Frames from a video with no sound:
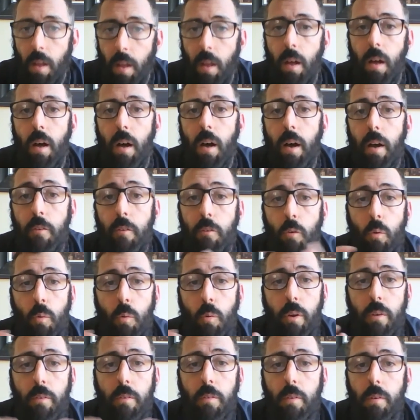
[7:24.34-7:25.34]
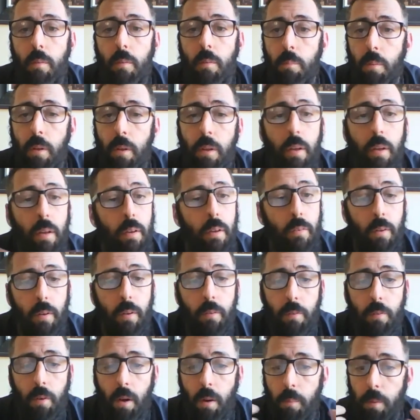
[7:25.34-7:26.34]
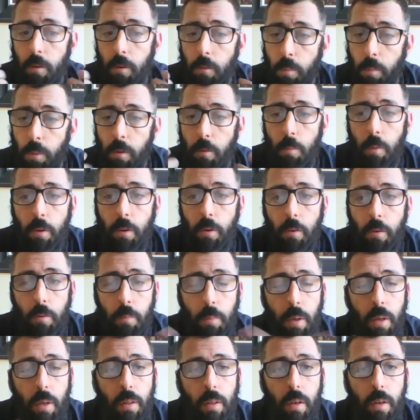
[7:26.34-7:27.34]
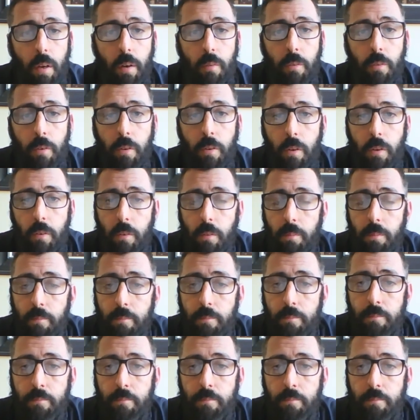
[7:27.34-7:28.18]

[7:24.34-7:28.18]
As always, please leave comments. Please participate in the conversation.